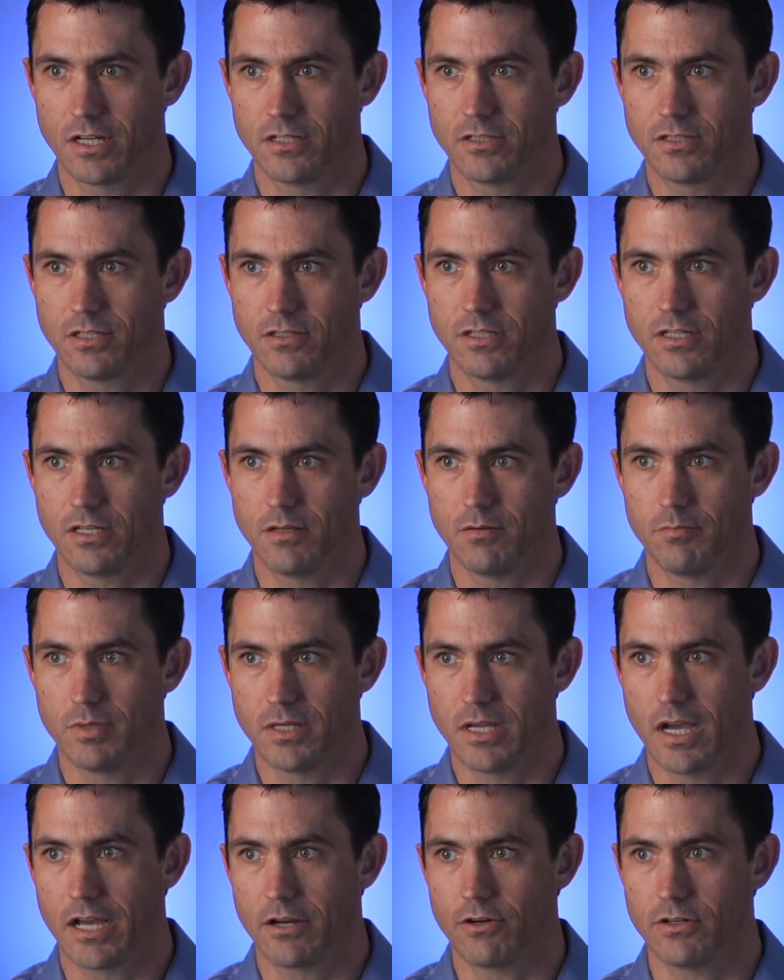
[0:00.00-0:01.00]
to the
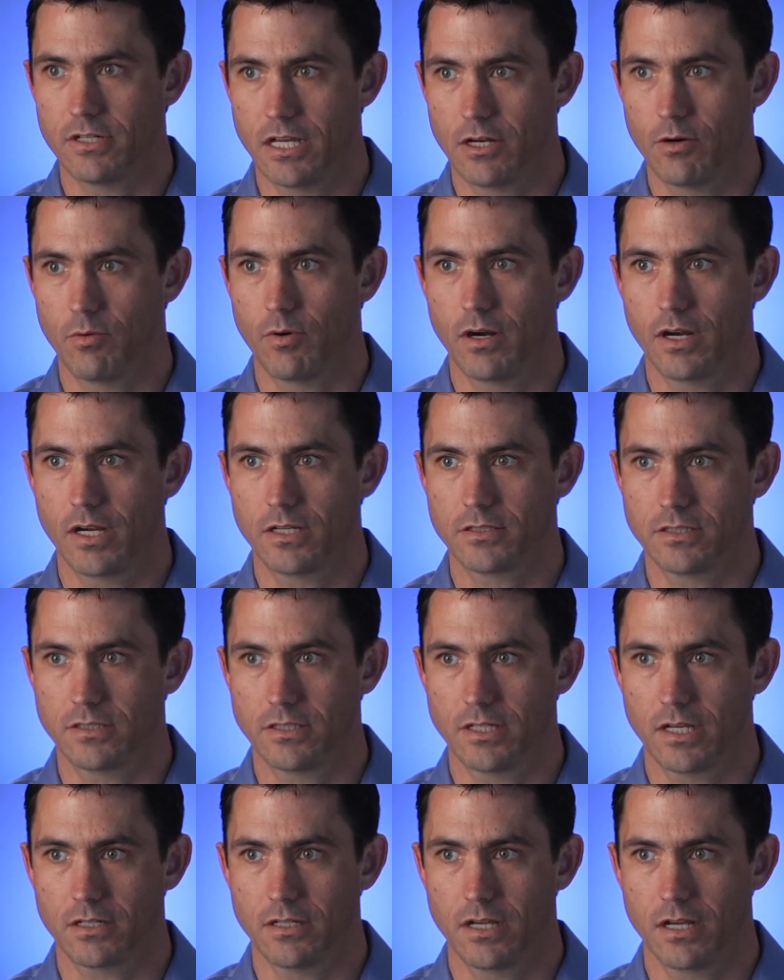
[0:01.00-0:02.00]
BI or data
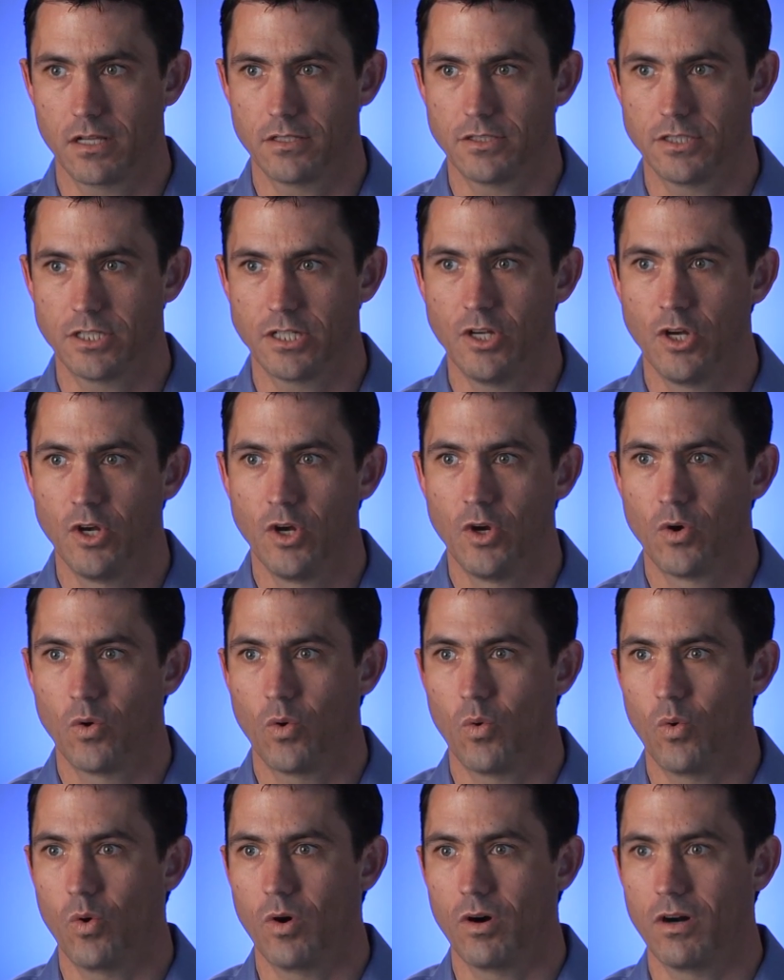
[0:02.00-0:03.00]
warehousing technology,
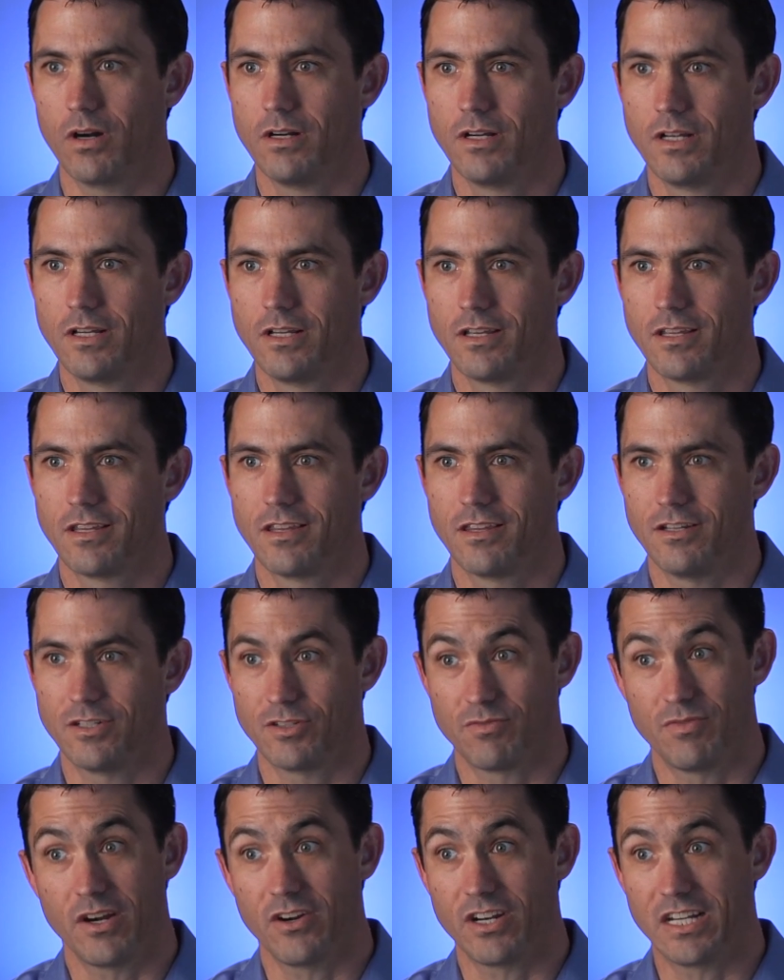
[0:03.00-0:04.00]
or
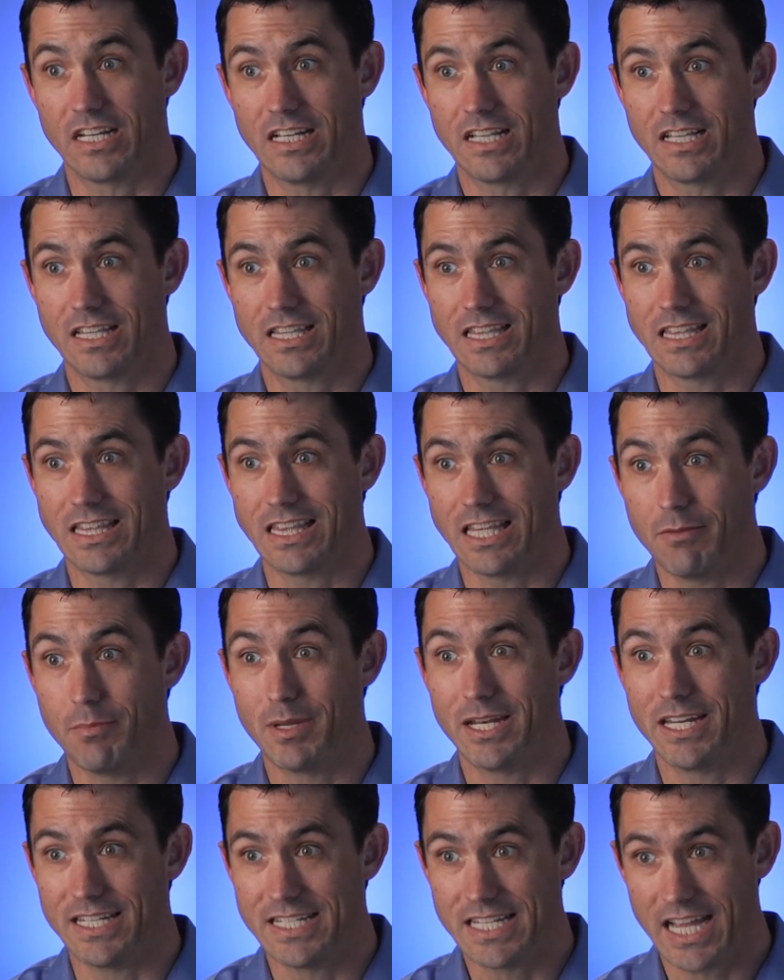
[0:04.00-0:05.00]
there's very
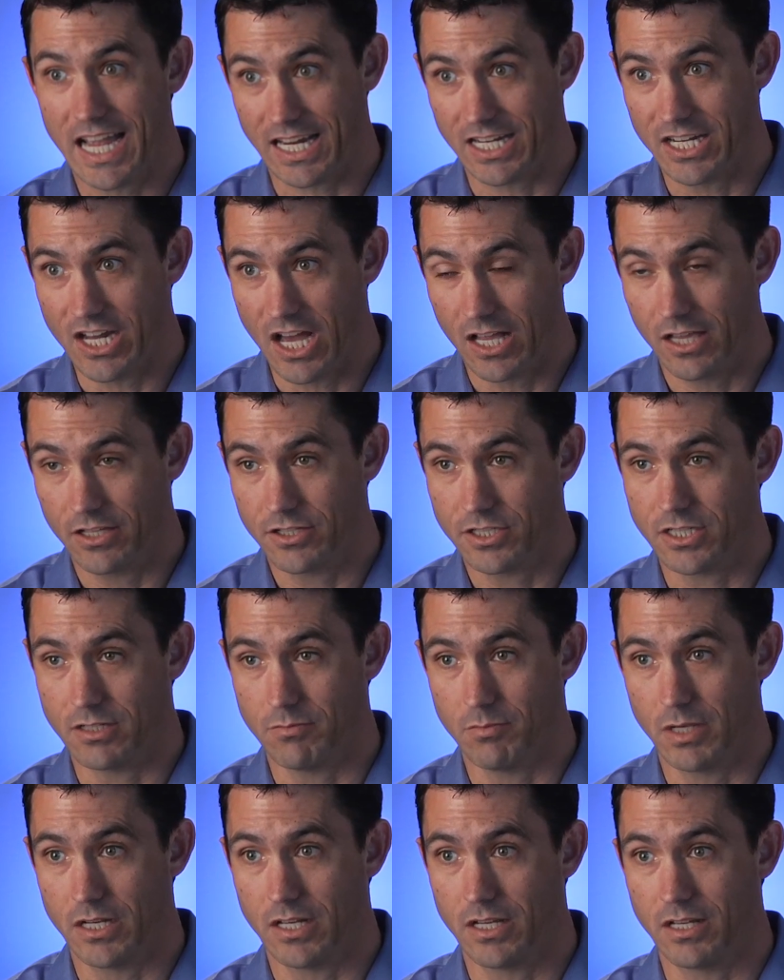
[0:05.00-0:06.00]
limited
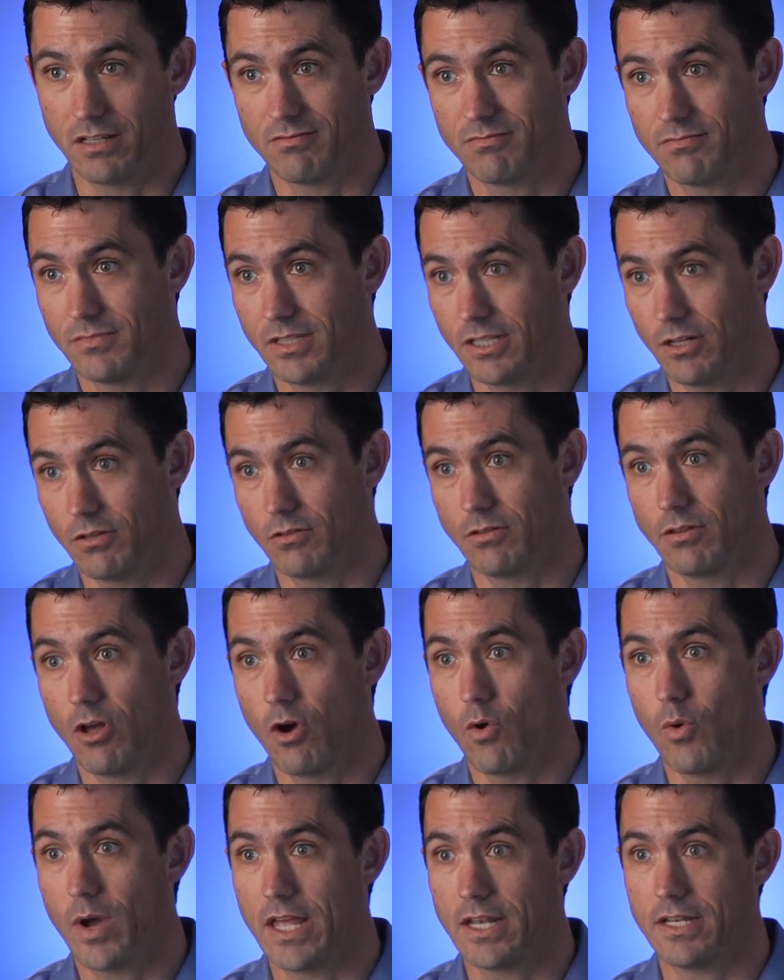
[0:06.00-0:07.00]
technology, meaning
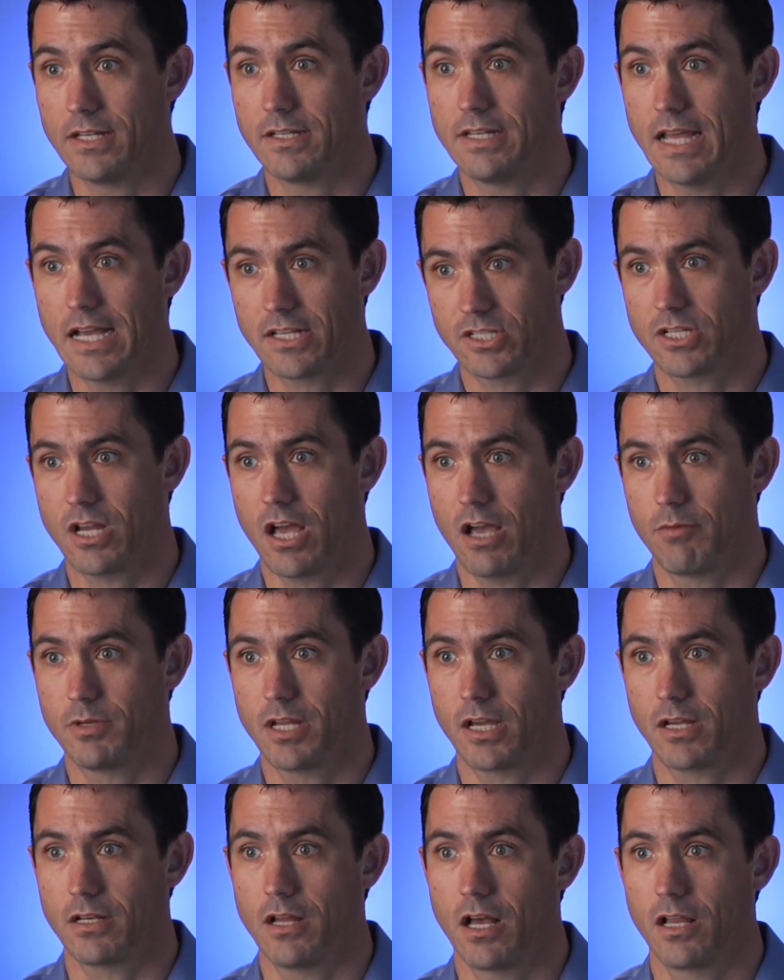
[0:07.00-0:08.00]
low-end desktop
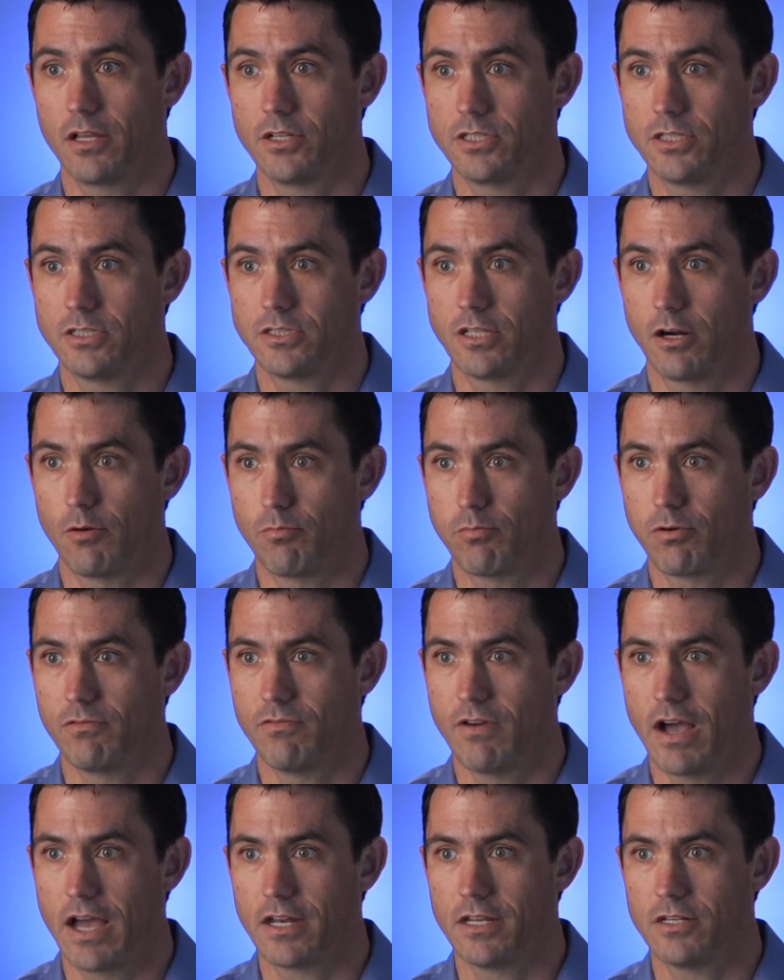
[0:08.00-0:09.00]
technologies that are
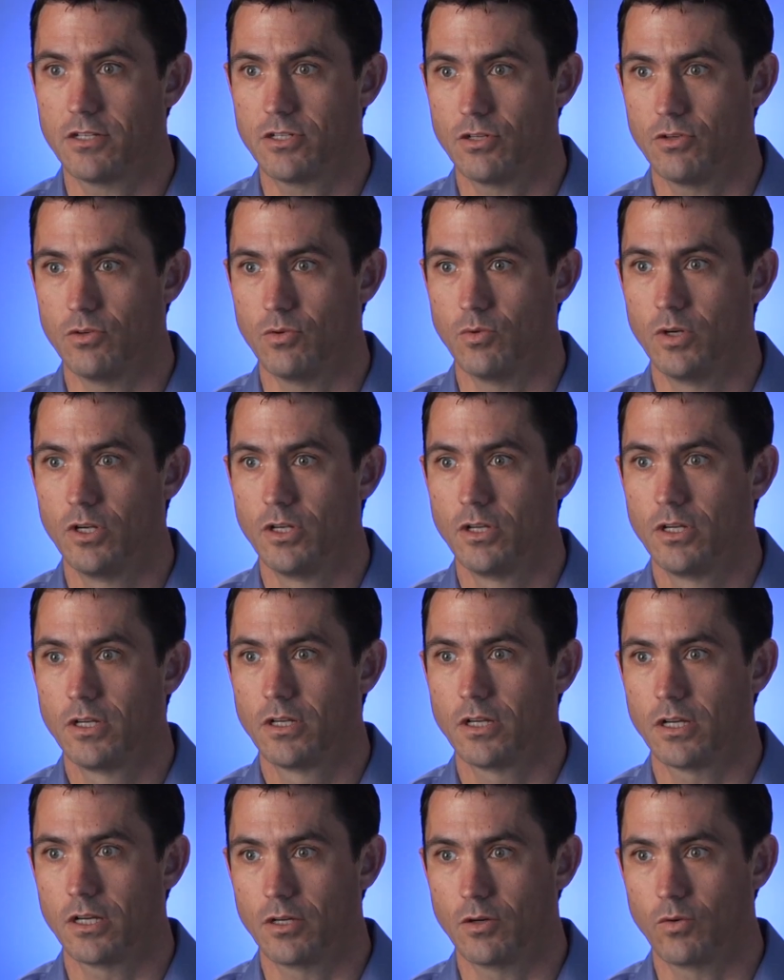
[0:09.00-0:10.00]
provided to
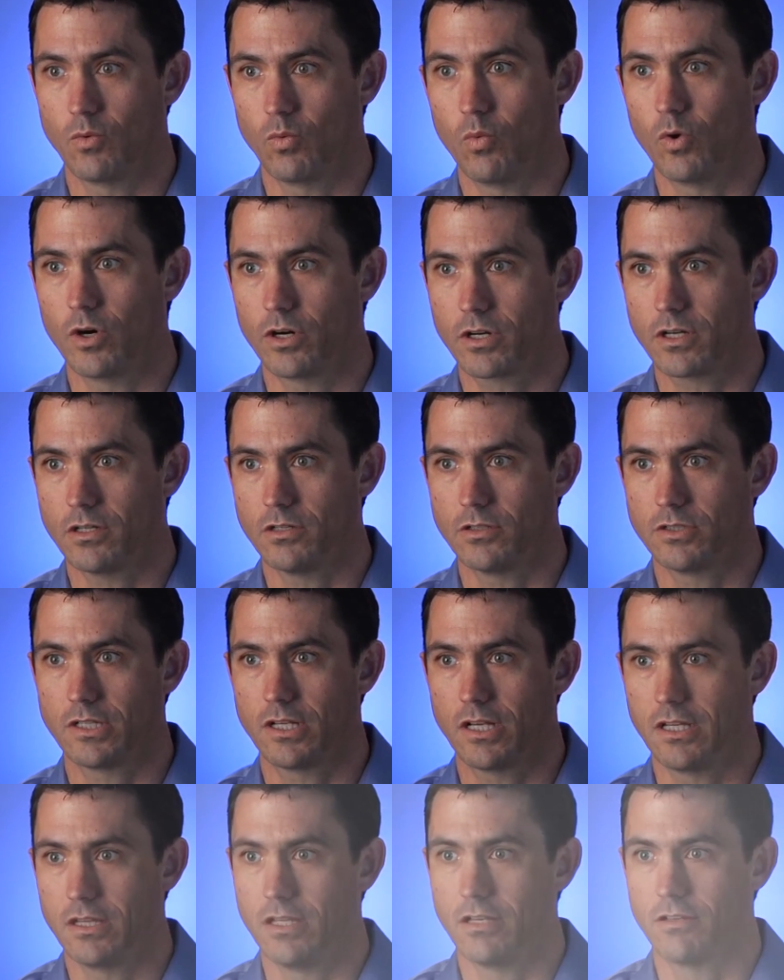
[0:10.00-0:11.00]
workers
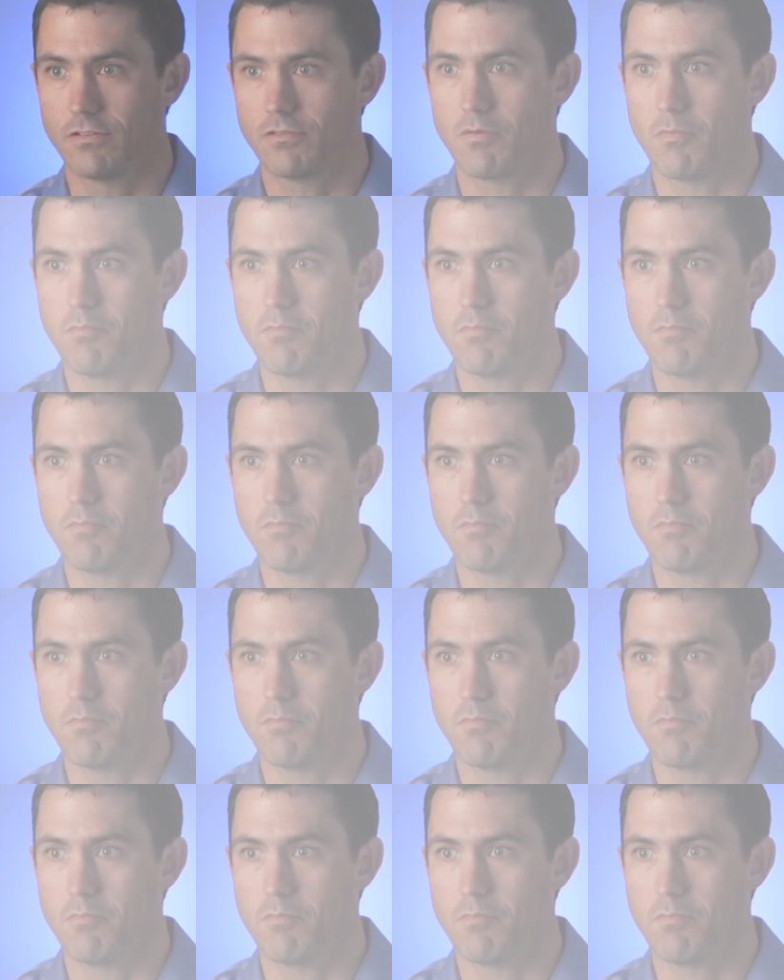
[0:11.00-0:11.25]
in this